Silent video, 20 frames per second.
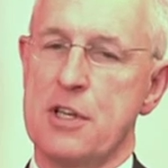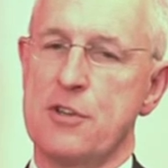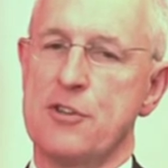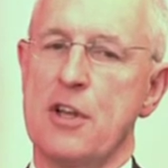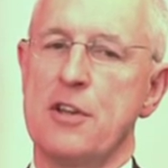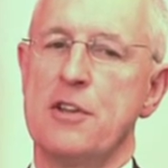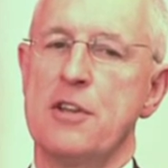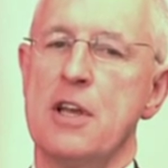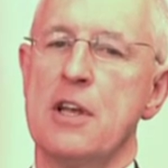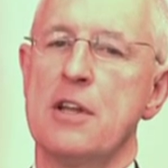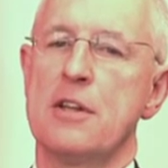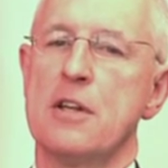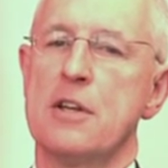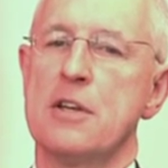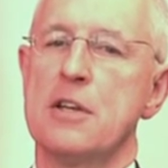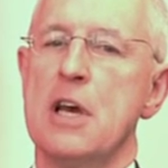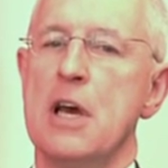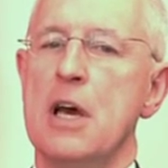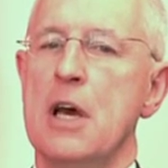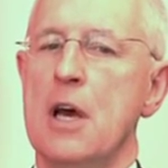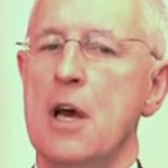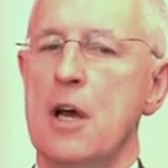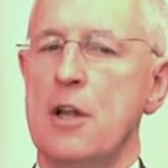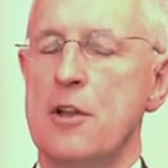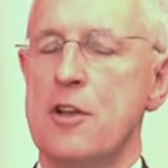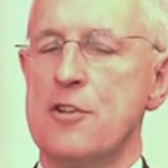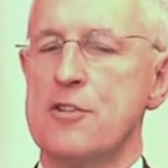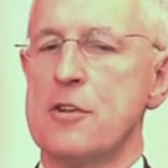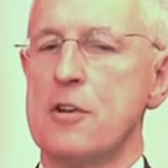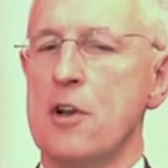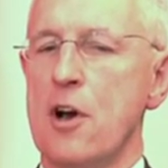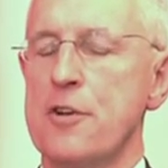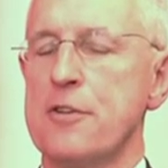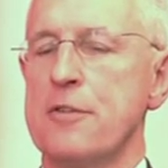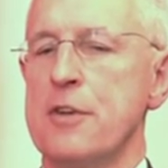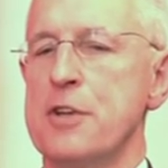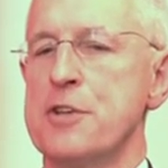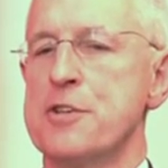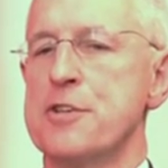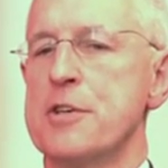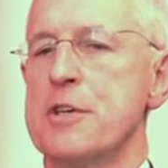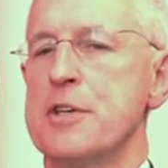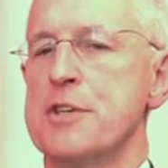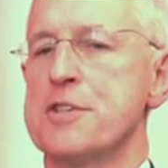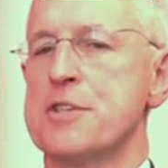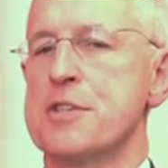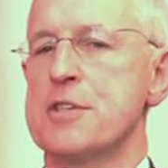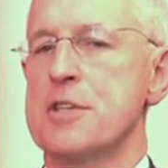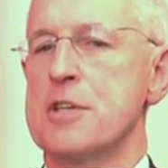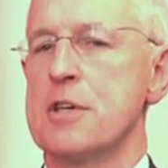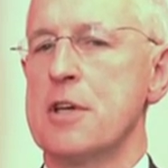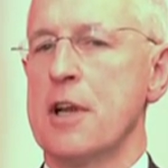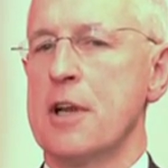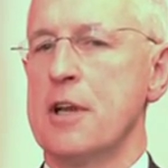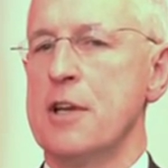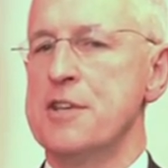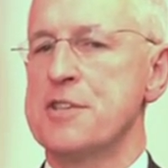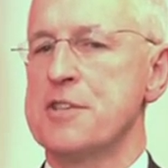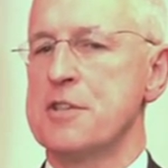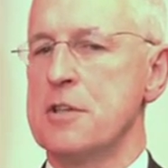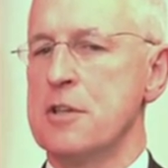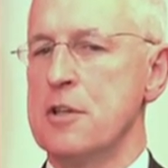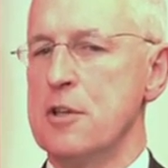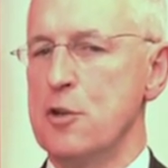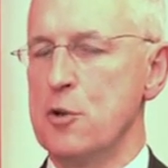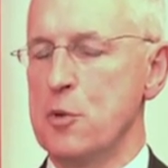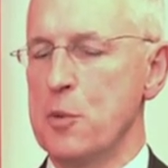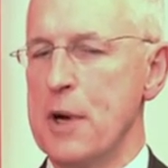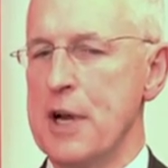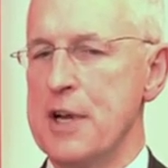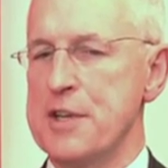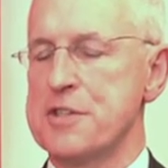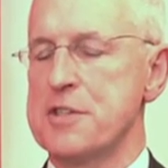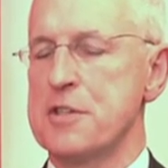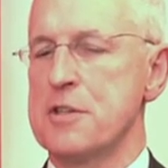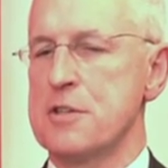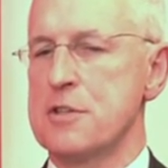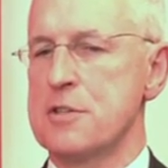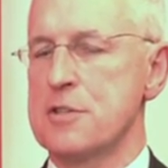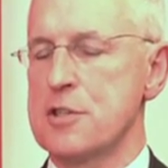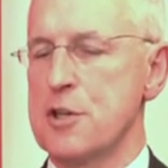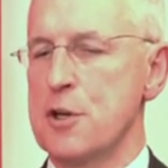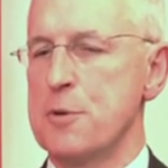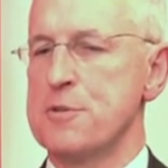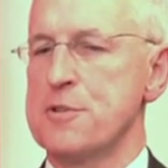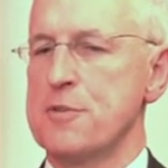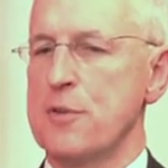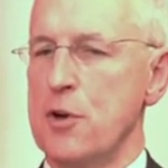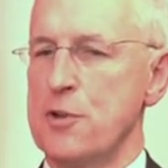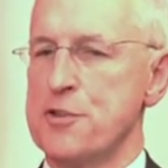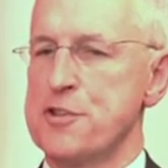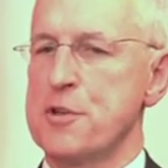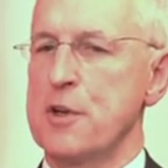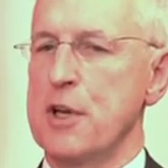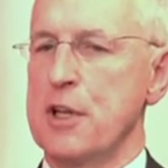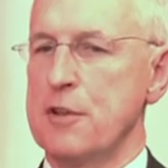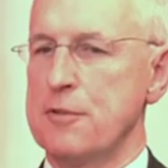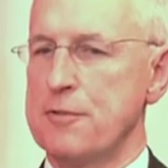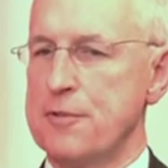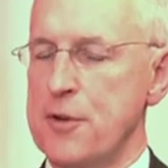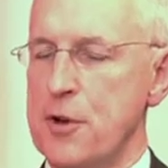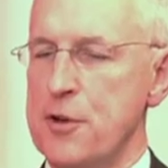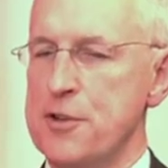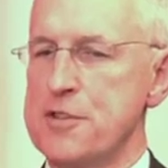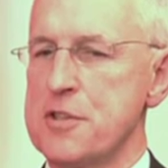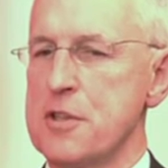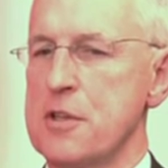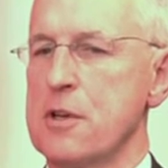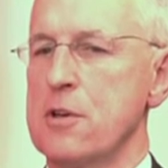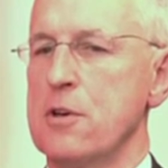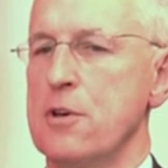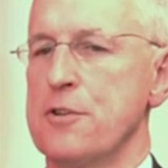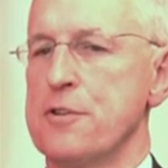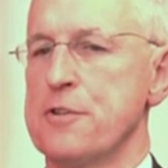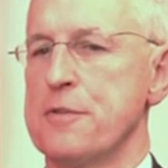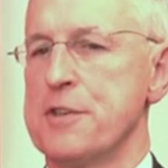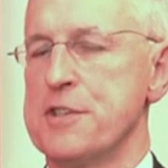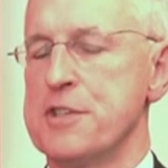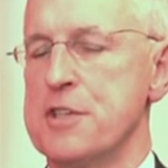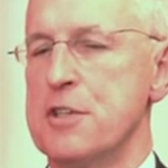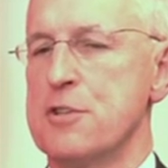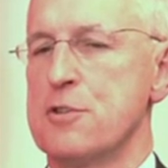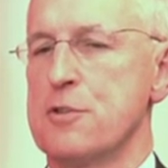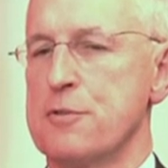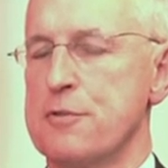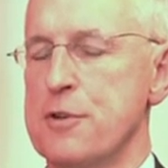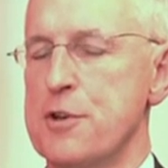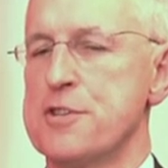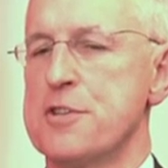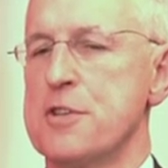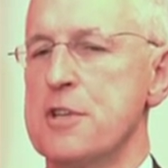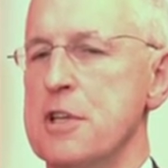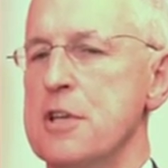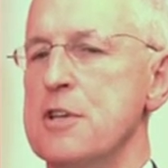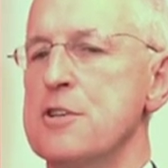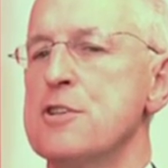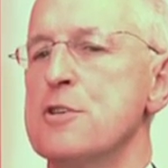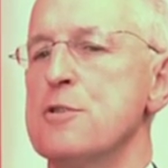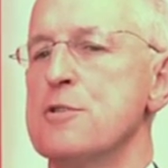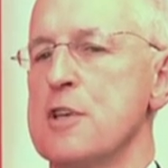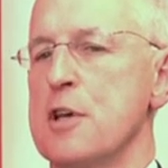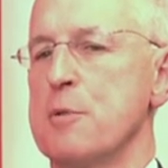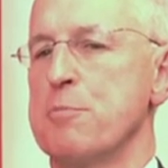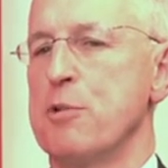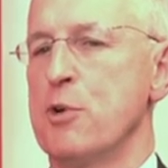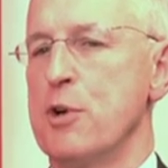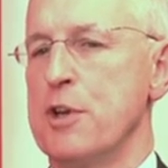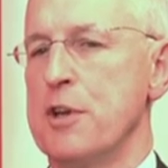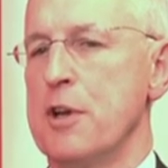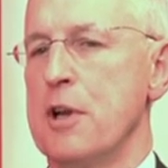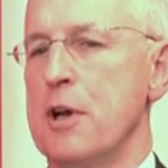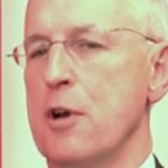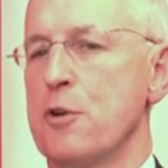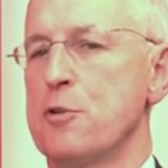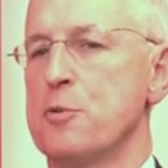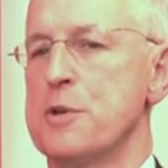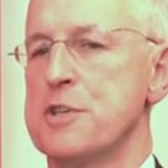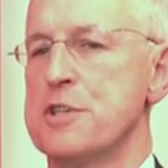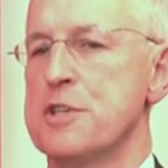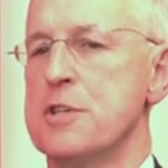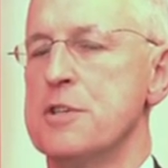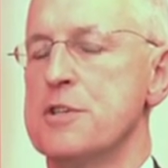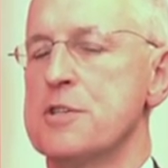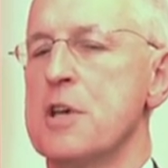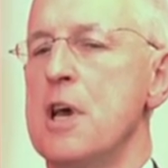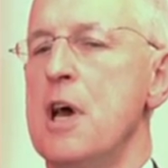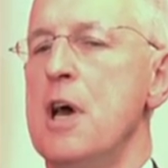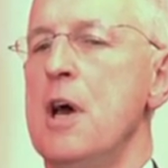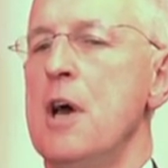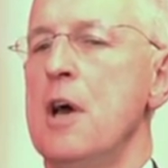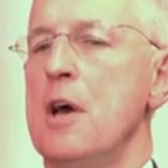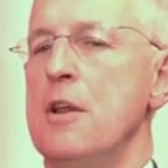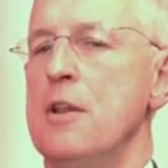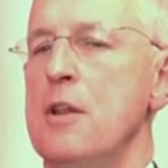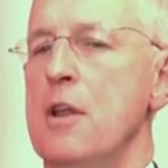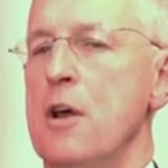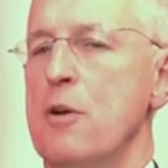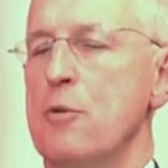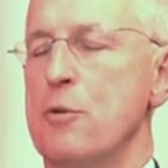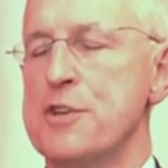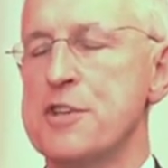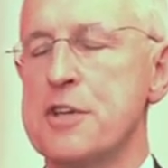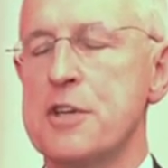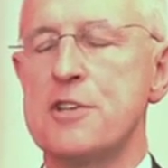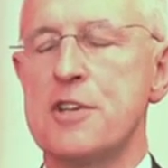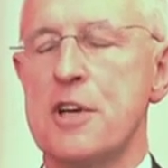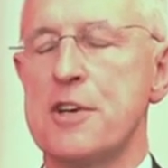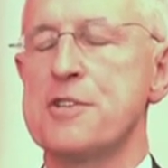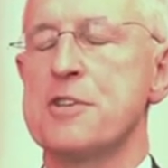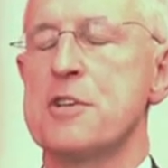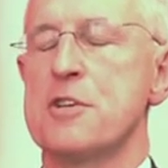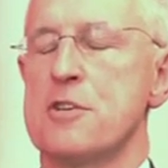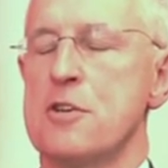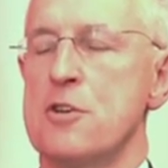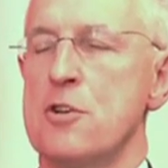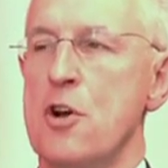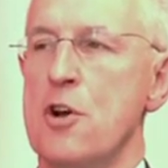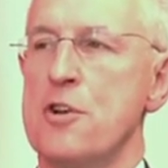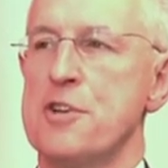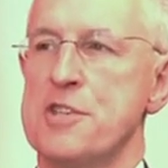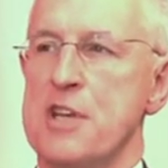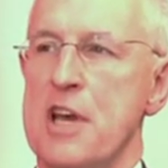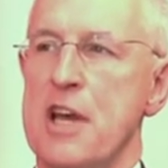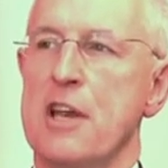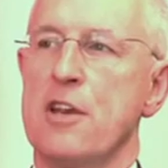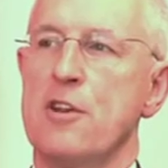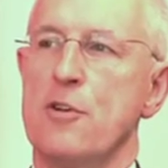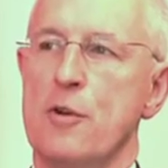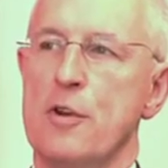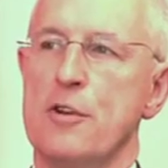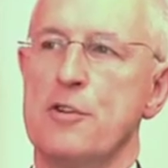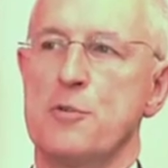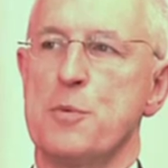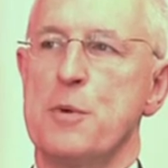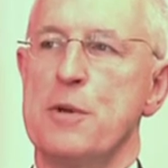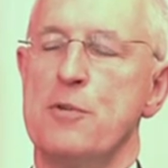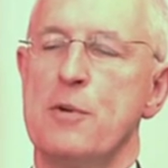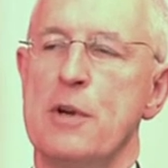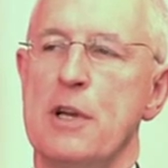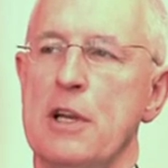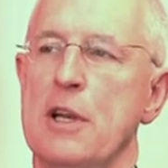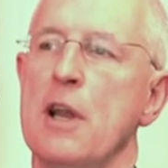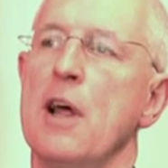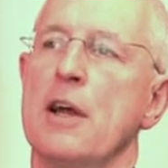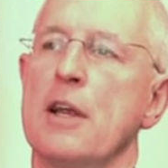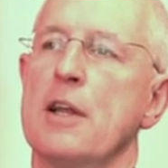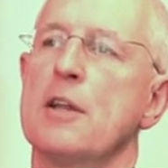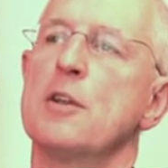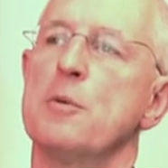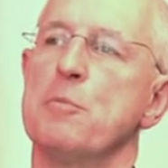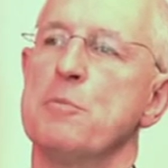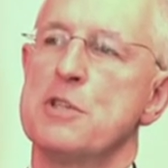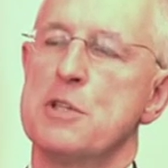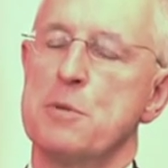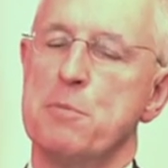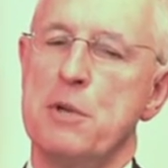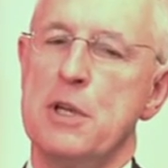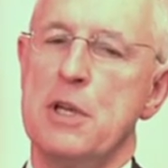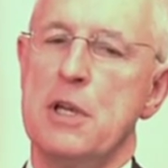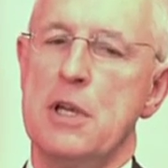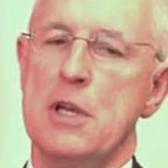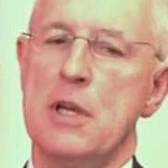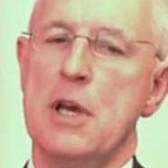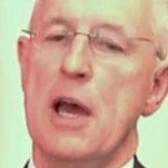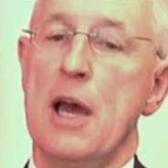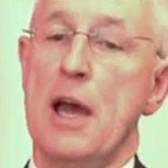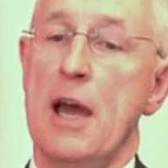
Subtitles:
Because I think that there's a lot of interest, at least in the US, in terms of answering the first of the controversies or the first of the issues I pointed out, which is risk adjusters are not as accurate as we'd really like them to be.